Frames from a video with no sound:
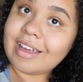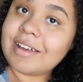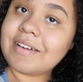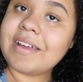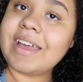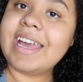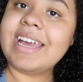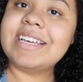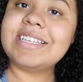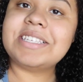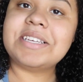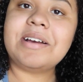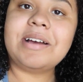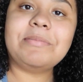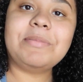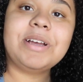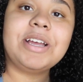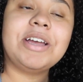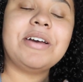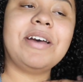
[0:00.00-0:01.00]
Okay, so
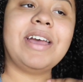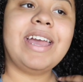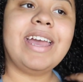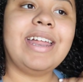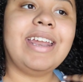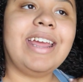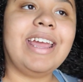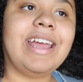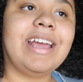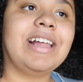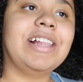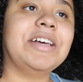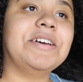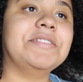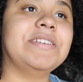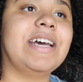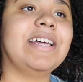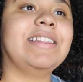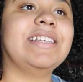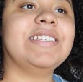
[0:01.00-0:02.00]
I'm gonna go ahead and
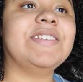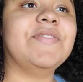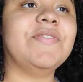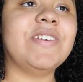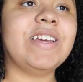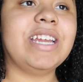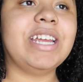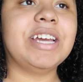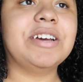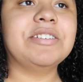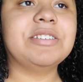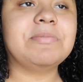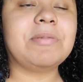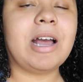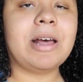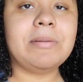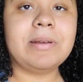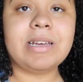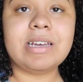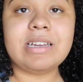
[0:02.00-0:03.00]
close out this video. It's
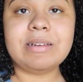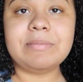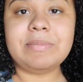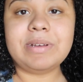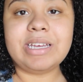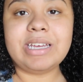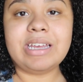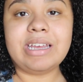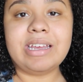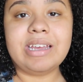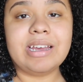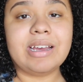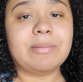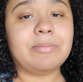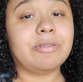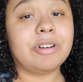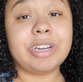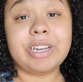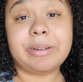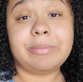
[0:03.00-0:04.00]
probably gonna be a
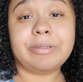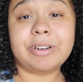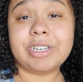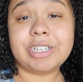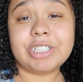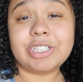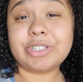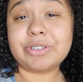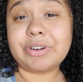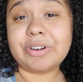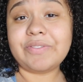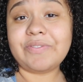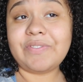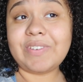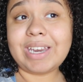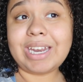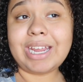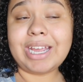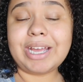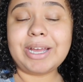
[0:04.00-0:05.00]
pretty short
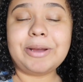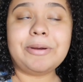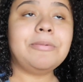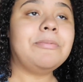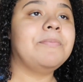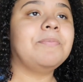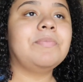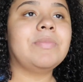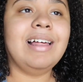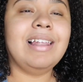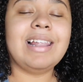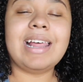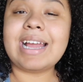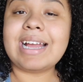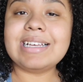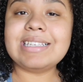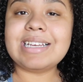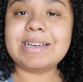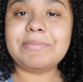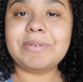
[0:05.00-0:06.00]
video. Like
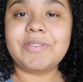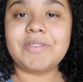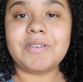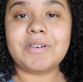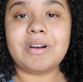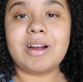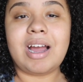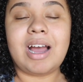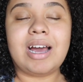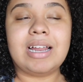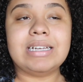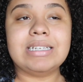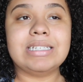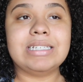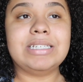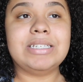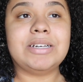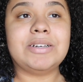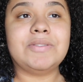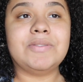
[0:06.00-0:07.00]
I said before, I
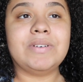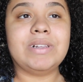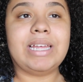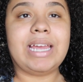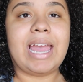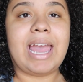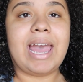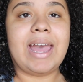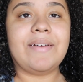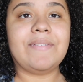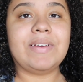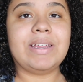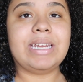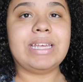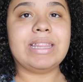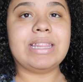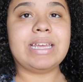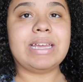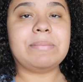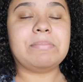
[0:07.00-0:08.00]
honestly don't really have
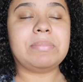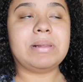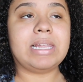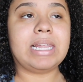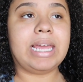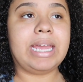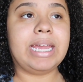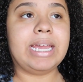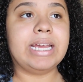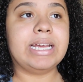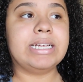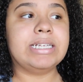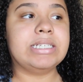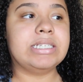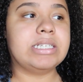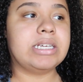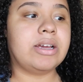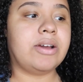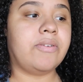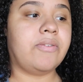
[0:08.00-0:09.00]
anything
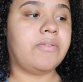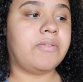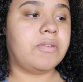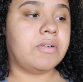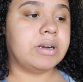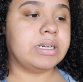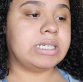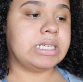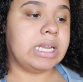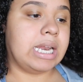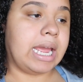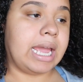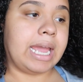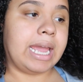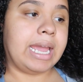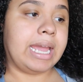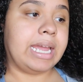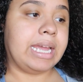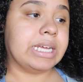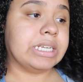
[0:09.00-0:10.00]
planned for
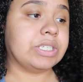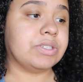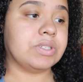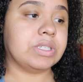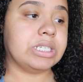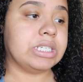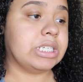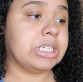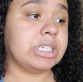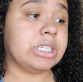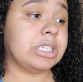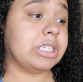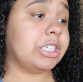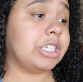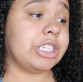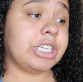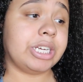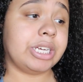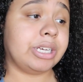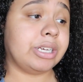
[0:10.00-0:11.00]
today. It's really just a
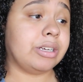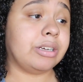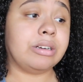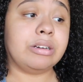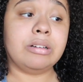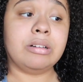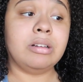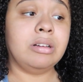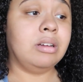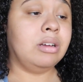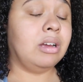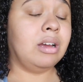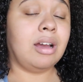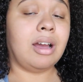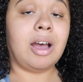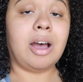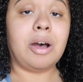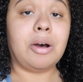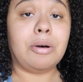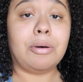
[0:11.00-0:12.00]
chill
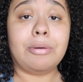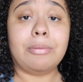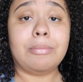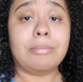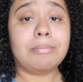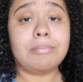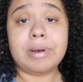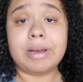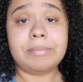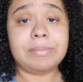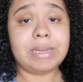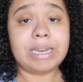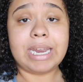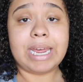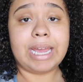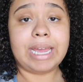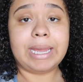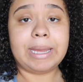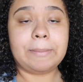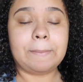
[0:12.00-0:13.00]
home bummy
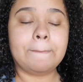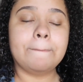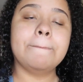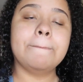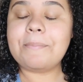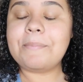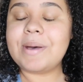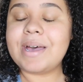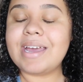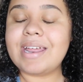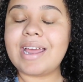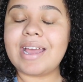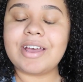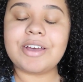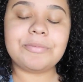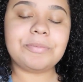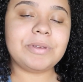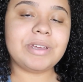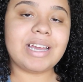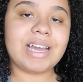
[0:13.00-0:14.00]
day. But I
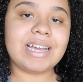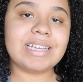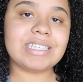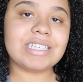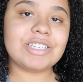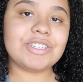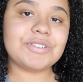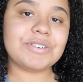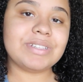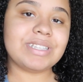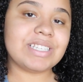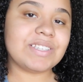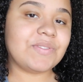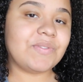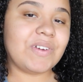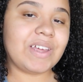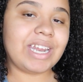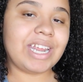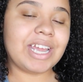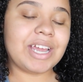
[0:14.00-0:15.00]
hope you guys enjoyed this
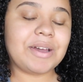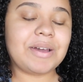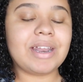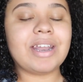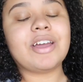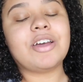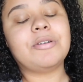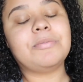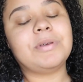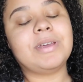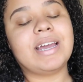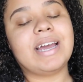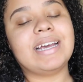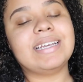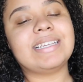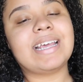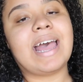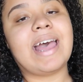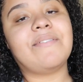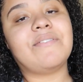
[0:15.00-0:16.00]
video and I hope you
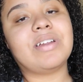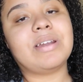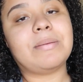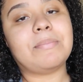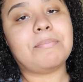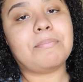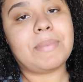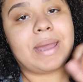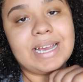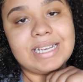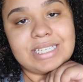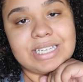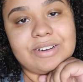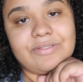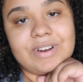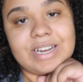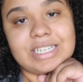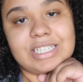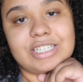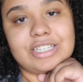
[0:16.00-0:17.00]
guys have an amazing
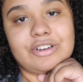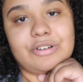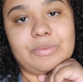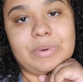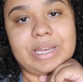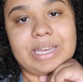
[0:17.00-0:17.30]
rest of your